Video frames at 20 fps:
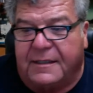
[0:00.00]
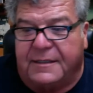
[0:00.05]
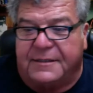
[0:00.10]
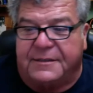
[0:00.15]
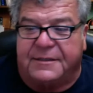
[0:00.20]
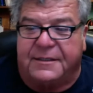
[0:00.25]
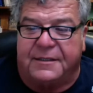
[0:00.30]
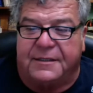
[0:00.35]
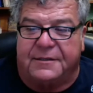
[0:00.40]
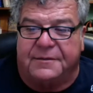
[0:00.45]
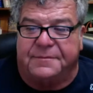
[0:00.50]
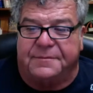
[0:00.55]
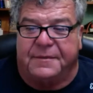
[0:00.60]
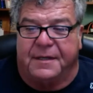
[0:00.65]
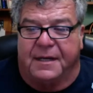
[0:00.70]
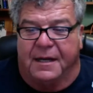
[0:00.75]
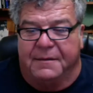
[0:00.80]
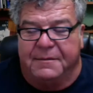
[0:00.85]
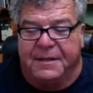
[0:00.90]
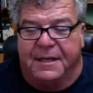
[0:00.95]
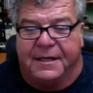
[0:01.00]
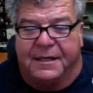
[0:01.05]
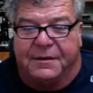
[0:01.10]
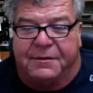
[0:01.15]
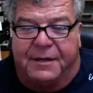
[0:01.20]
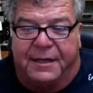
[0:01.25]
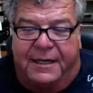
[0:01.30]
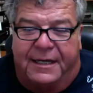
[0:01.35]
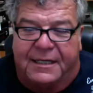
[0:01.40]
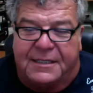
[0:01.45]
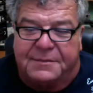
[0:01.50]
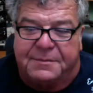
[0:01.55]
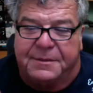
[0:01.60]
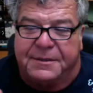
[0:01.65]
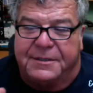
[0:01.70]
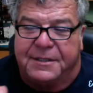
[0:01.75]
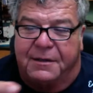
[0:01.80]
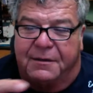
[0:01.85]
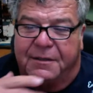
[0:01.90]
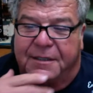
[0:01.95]
So I'm not a great
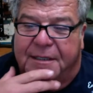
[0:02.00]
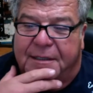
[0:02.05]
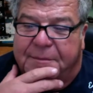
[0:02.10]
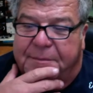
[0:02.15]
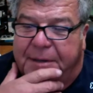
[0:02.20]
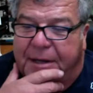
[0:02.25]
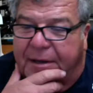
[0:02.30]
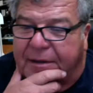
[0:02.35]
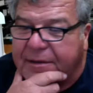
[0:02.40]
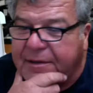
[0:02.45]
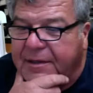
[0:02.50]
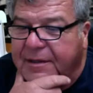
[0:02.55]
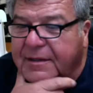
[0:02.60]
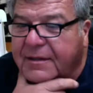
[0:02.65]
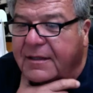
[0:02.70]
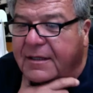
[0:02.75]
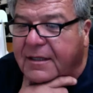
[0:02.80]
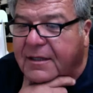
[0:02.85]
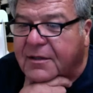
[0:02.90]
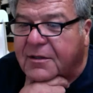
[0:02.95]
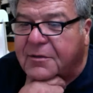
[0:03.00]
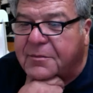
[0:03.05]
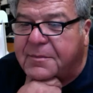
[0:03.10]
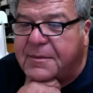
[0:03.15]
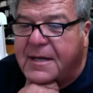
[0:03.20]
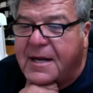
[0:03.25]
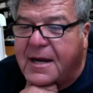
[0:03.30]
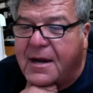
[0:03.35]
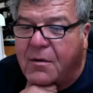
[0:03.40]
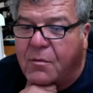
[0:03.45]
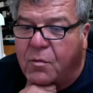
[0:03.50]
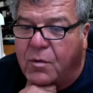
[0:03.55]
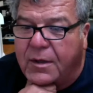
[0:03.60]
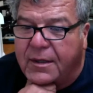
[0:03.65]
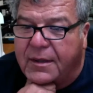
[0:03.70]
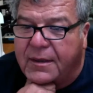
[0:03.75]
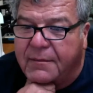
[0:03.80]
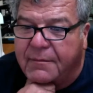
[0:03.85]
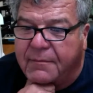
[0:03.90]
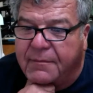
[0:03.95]
expert, Tony, about the loop knot
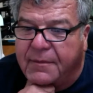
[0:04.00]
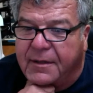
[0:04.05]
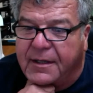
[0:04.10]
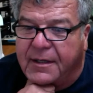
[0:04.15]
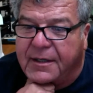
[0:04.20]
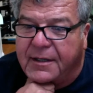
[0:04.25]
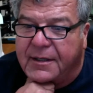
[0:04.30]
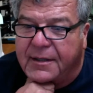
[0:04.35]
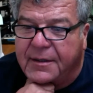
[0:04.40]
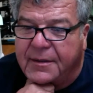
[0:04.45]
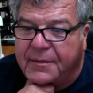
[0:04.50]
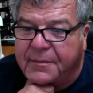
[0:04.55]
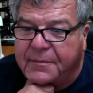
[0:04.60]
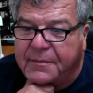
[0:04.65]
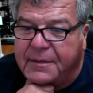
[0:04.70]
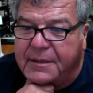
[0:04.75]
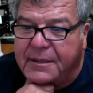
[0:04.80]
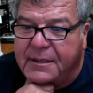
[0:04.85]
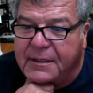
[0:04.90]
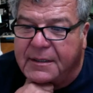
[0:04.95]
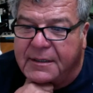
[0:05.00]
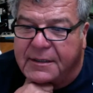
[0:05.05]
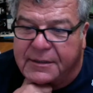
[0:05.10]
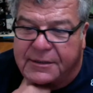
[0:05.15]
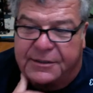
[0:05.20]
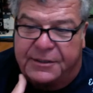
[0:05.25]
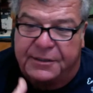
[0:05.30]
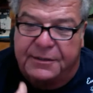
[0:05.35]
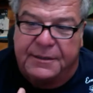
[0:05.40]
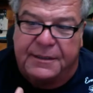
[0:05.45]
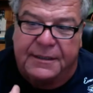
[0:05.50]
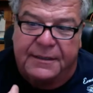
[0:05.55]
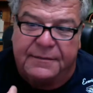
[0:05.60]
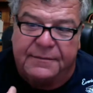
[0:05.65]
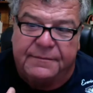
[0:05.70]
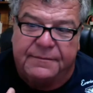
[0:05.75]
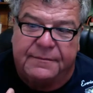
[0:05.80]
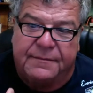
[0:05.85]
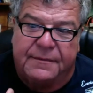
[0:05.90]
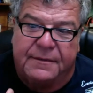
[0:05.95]
with tuna.
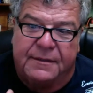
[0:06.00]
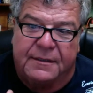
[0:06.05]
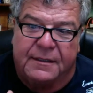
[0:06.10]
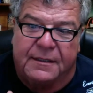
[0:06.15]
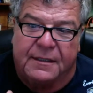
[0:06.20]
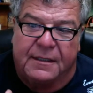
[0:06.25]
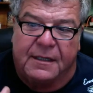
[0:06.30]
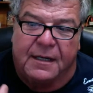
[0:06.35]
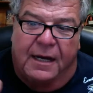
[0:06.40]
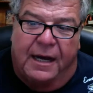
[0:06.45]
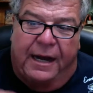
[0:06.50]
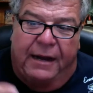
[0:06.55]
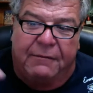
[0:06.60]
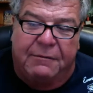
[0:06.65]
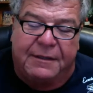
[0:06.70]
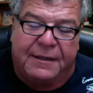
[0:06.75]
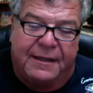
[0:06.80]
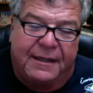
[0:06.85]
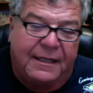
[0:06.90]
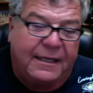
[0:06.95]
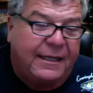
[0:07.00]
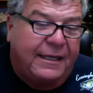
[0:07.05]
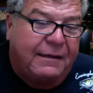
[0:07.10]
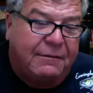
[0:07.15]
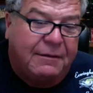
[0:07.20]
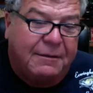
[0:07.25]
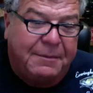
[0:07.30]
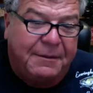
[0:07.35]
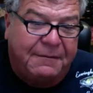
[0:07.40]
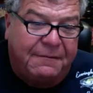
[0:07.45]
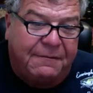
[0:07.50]
I would think it would be